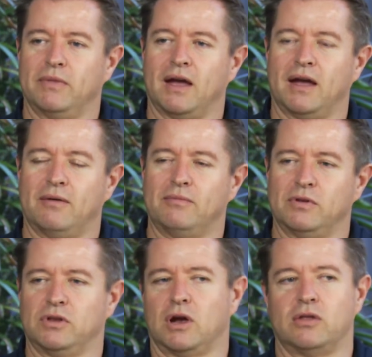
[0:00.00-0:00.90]

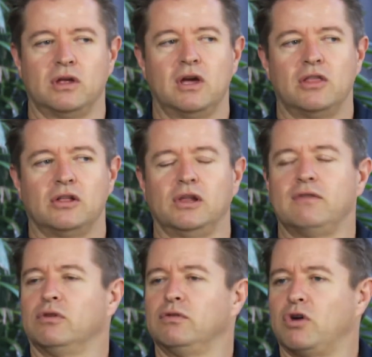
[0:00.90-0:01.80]
the
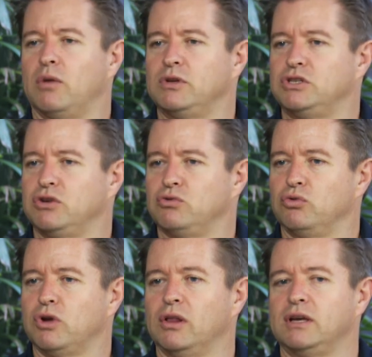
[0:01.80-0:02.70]
level of common
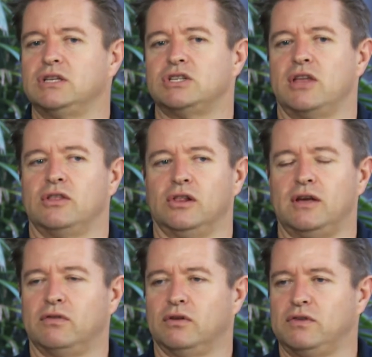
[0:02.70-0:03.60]
general knowledge and the
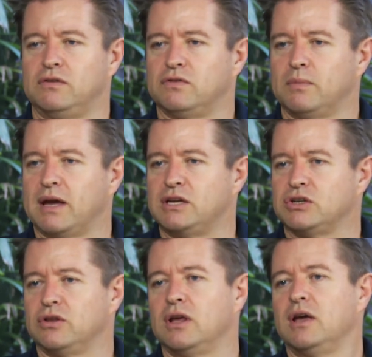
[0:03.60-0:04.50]
level of
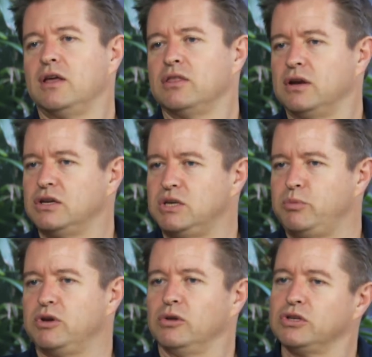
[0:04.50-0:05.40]
information that a
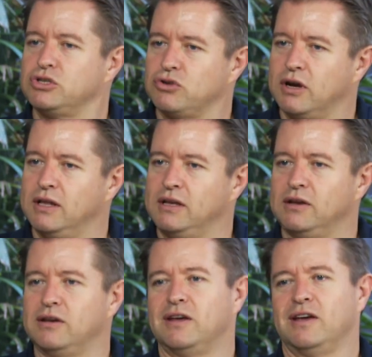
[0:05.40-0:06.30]
typical
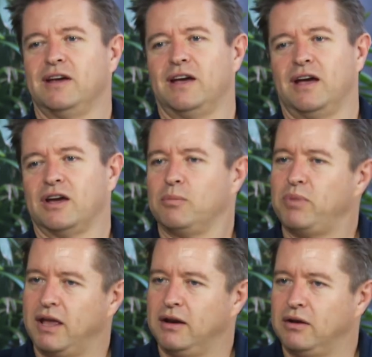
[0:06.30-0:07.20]
Australian
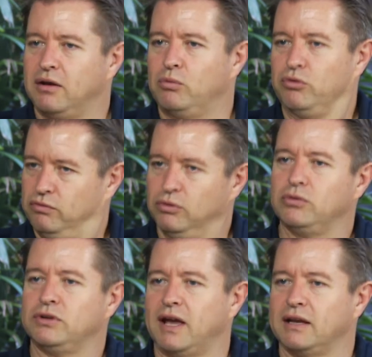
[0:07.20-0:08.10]
competitor would have
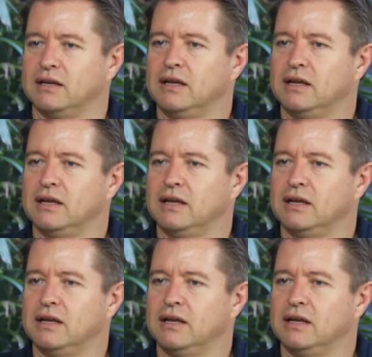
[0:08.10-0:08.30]
looked at.